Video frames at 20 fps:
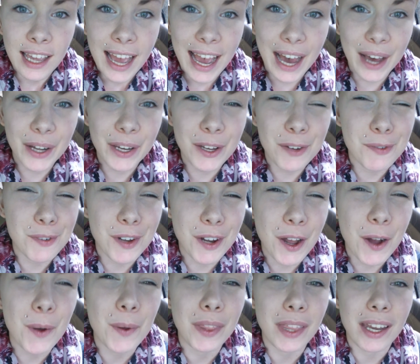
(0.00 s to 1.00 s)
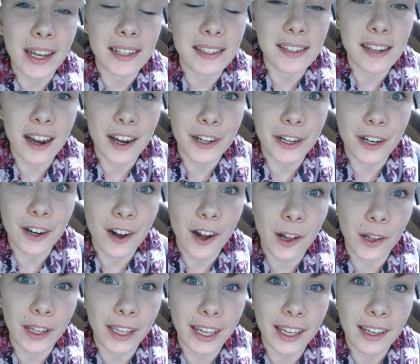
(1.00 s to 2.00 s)
How do you know that it's not your
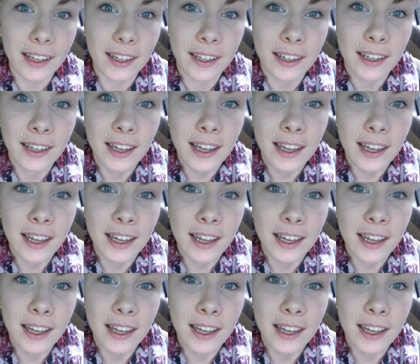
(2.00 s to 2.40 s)
calling?